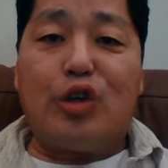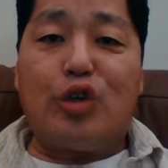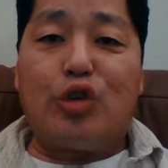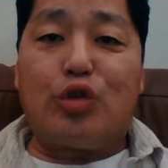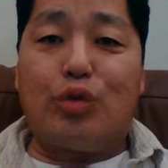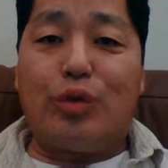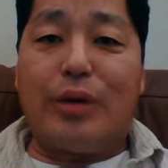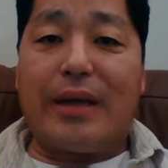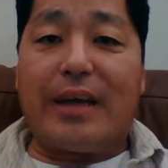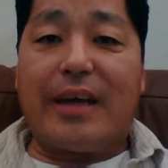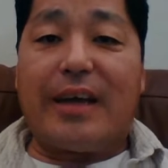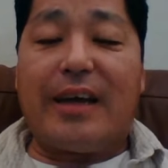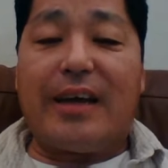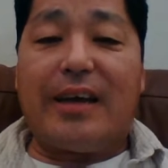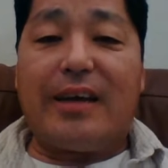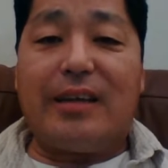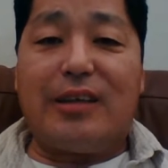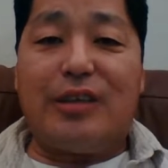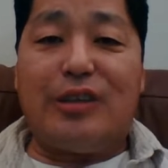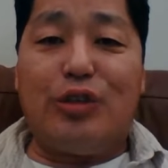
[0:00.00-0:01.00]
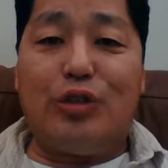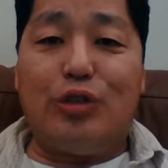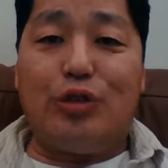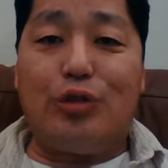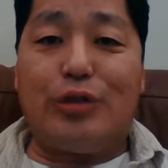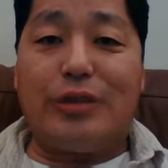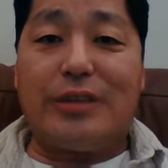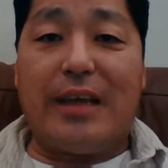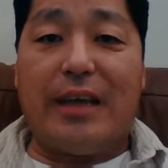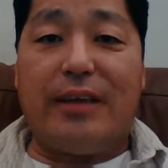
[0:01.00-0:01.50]
trick
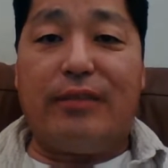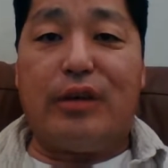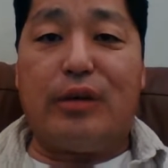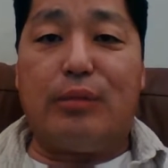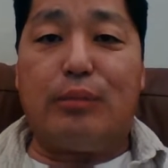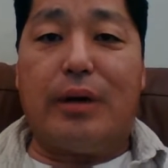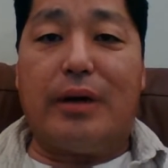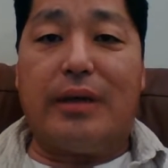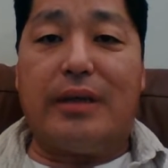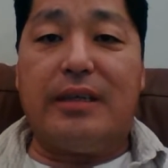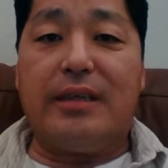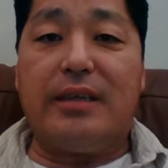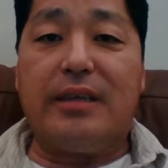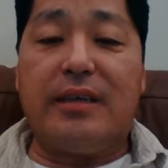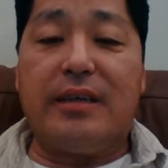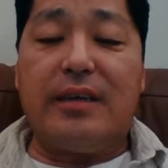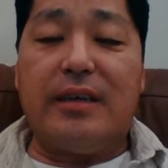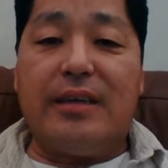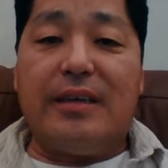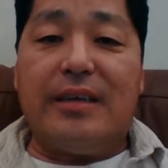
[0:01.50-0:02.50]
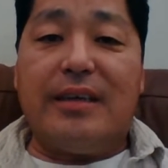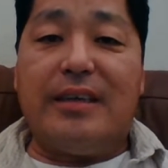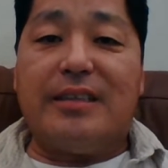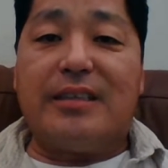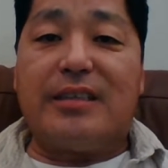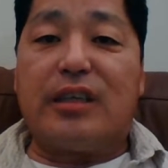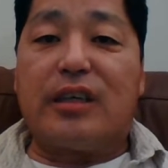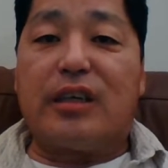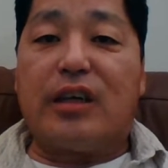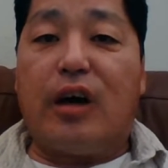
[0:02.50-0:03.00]
to saving money
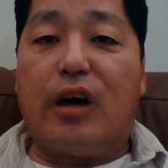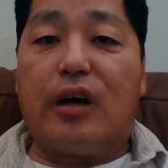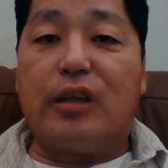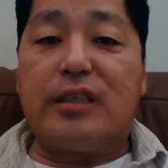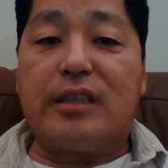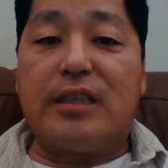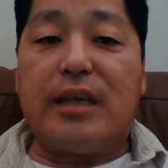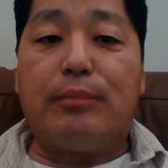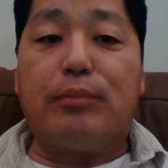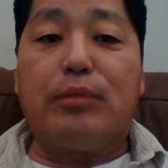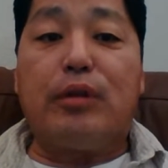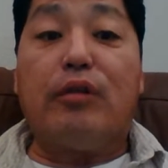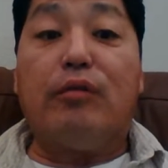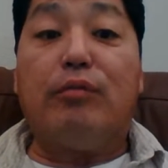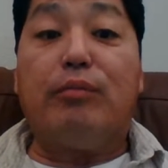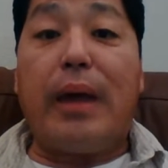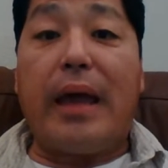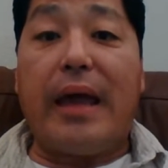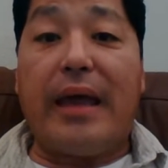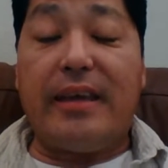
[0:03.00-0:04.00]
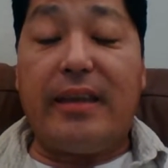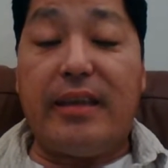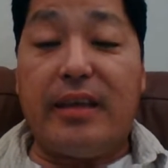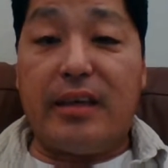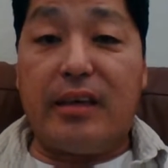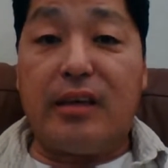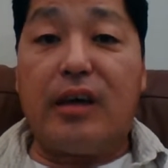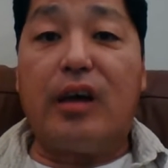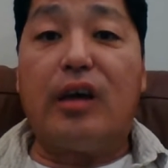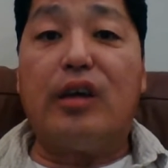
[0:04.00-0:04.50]
is the concept of
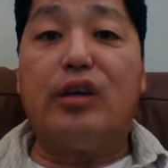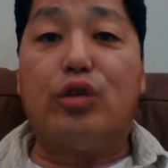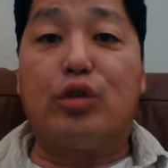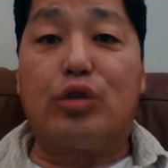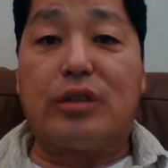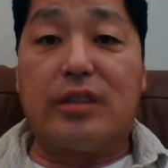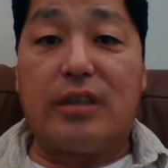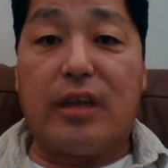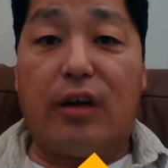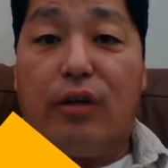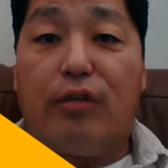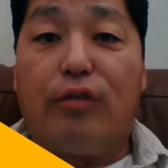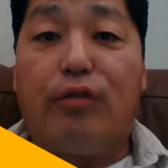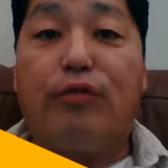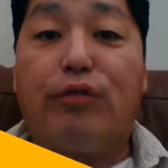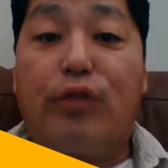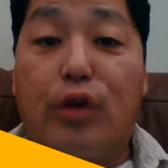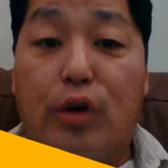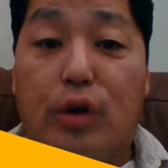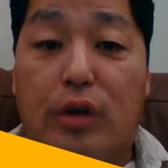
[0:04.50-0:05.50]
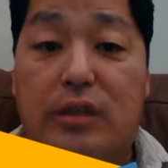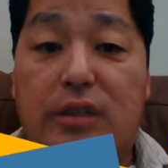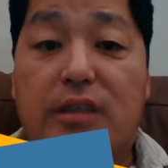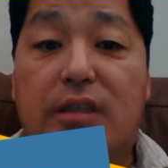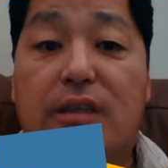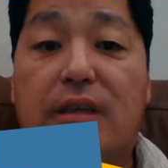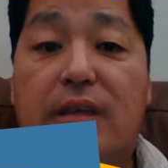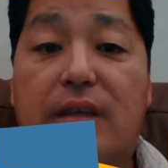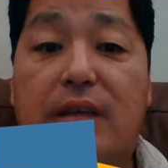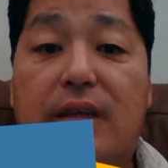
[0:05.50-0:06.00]
paying yourself
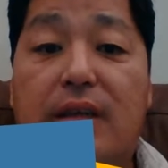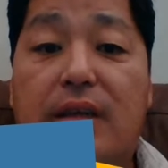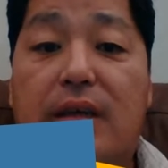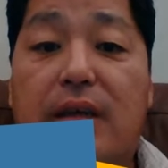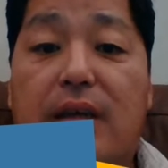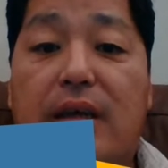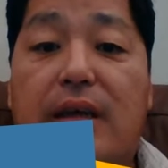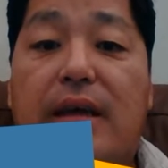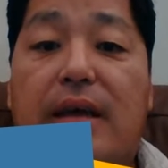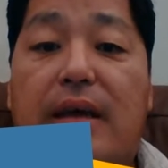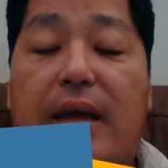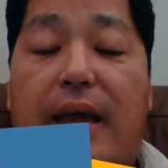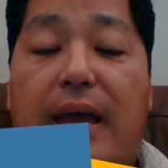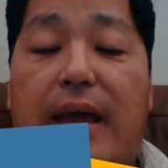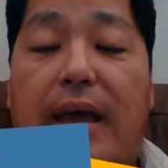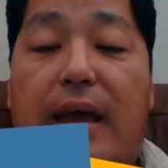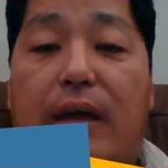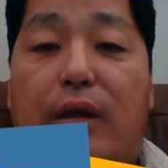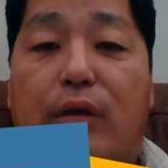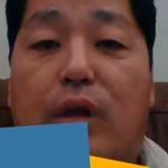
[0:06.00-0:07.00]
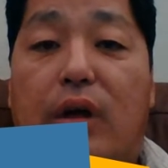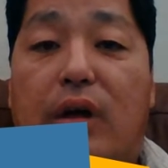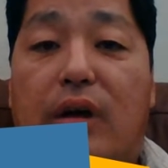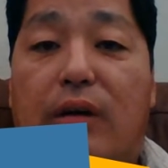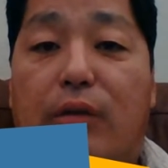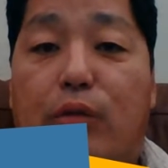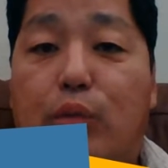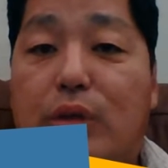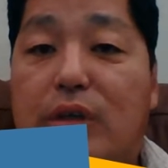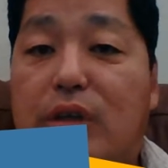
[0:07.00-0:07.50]
first. And
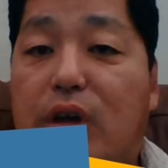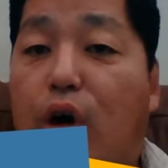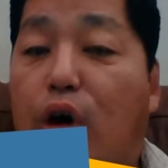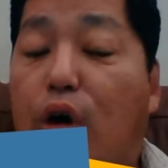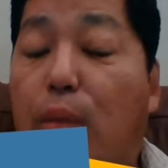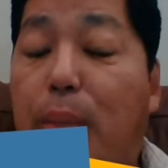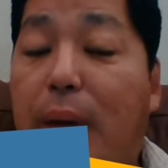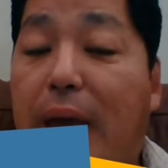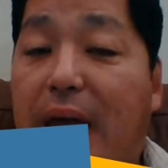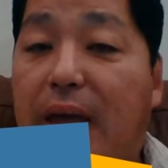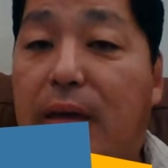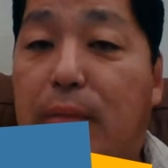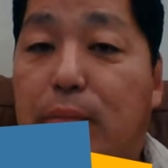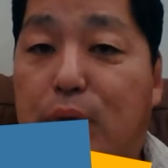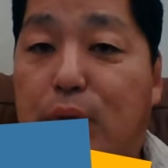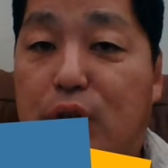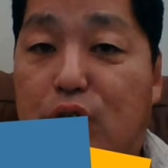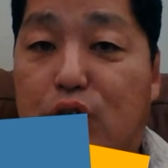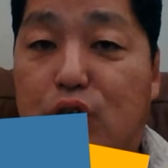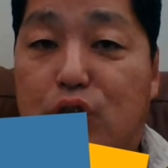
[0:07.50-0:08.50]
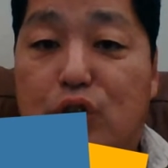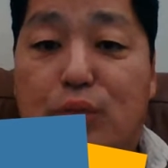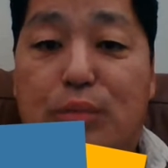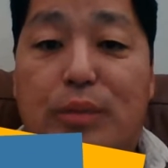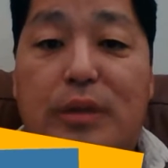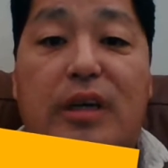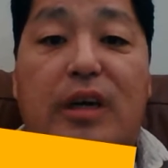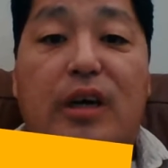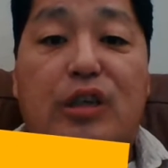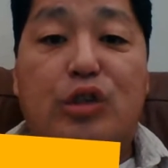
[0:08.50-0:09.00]
we all pay bills
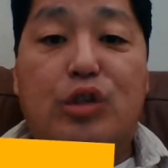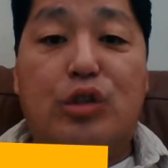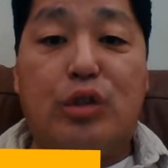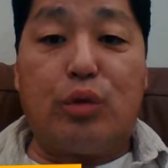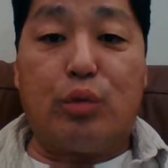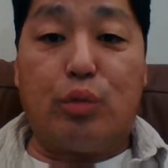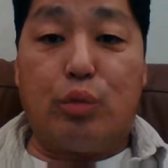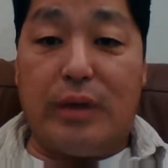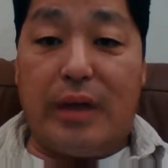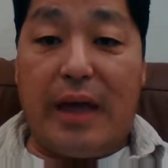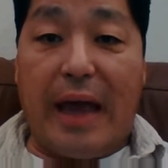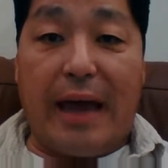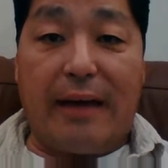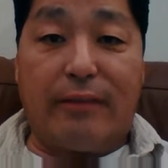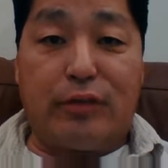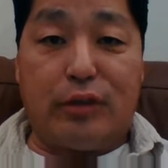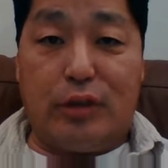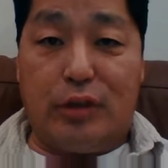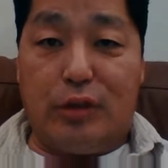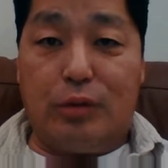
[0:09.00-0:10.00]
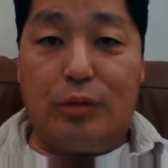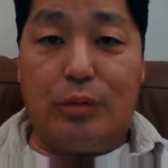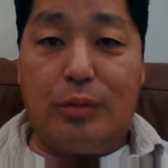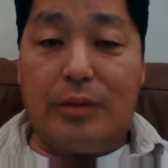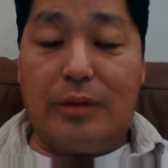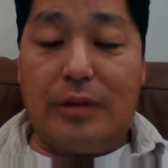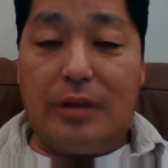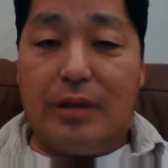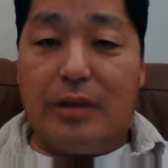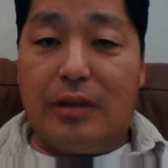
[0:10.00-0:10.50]
because we have to.
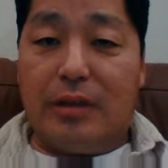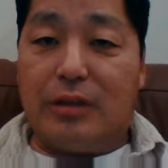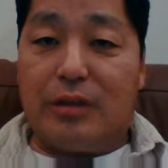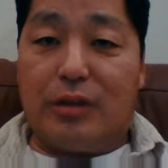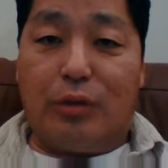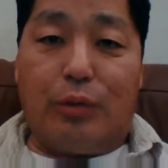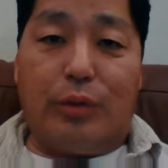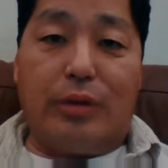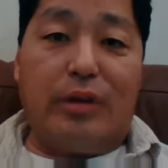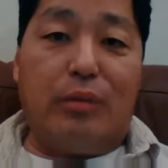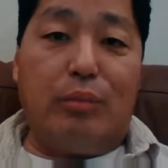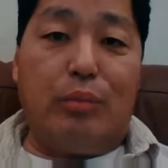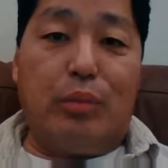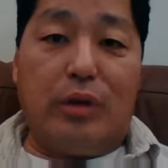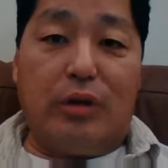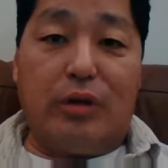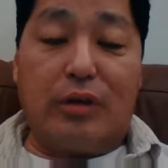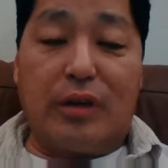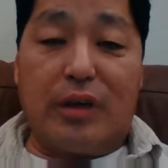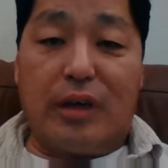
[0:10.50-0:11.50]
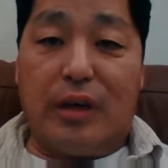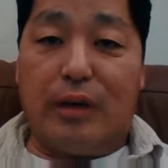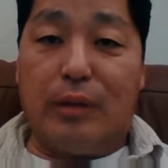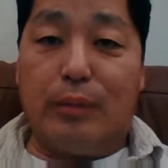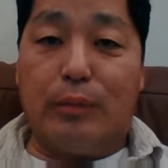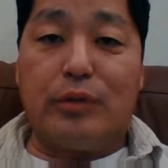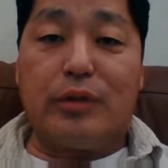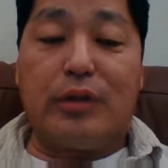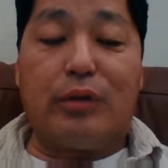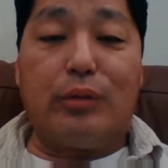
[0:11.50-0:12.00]
So when the bill
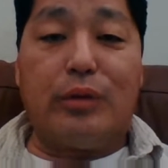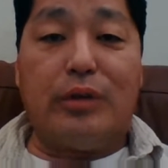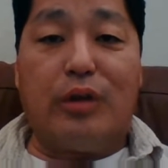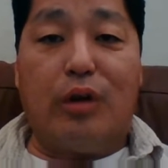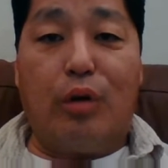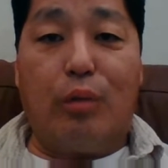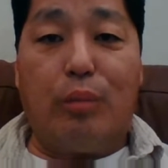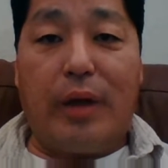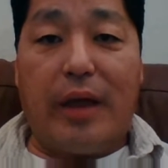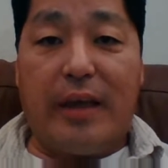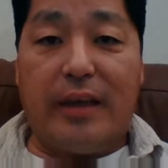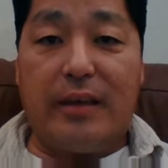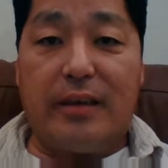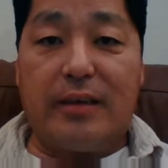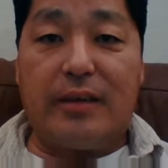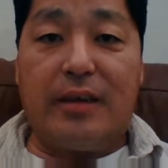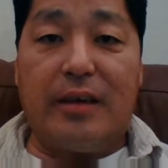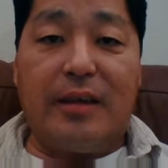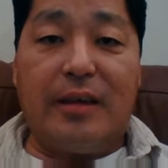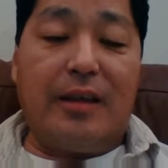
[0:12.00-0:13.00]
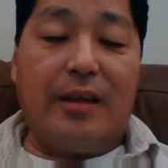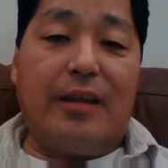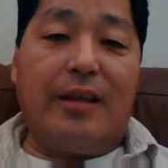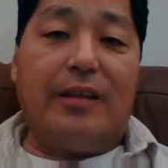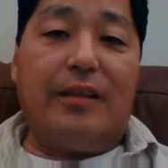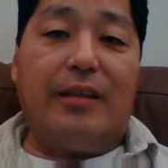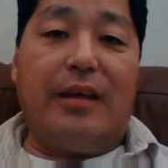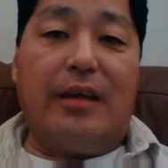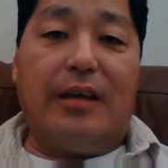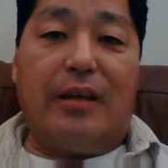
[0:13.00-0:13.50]
comes and we don't pay it,
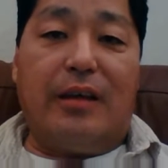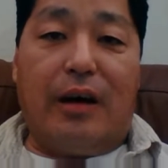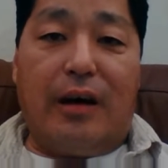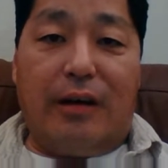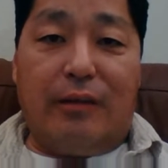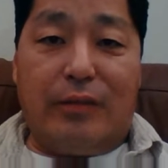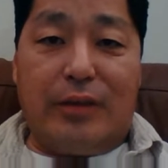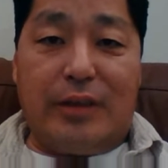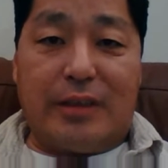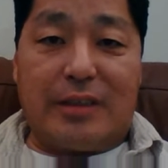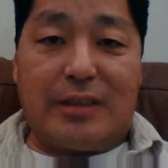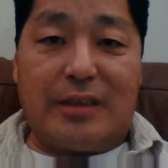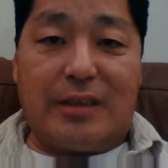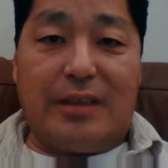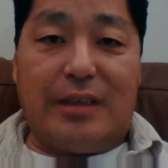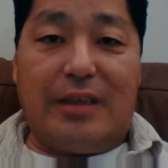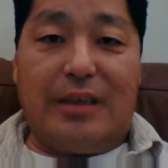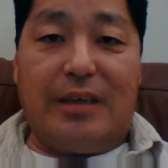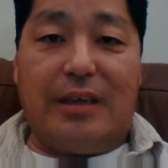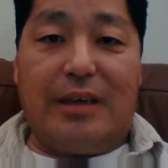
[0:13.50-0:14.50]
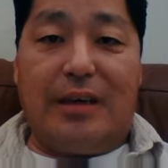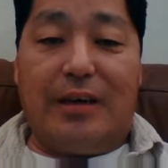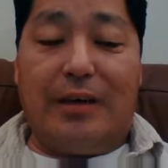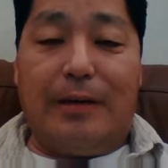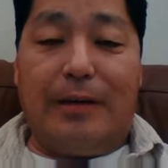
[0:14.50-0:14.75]
then obviously